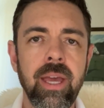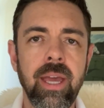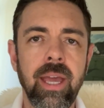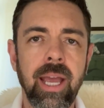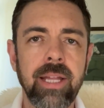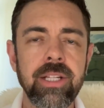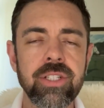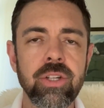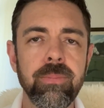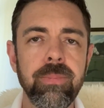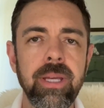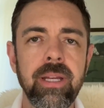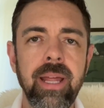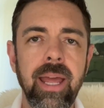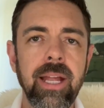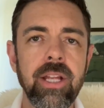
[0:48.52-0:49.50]
And this will be
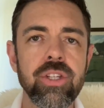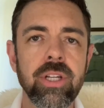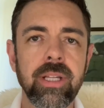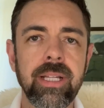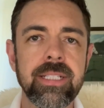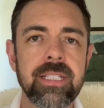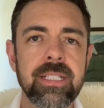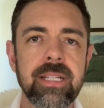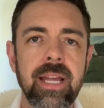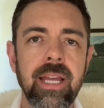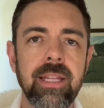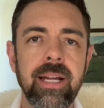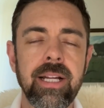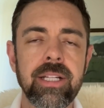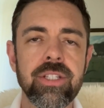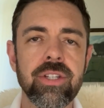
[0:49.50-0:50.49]
an agent, let's say,
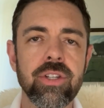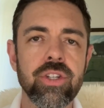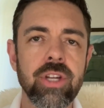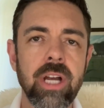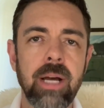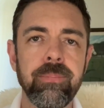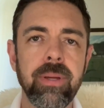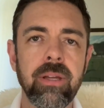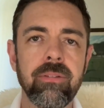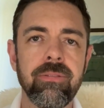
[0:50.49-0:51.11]
that's shopping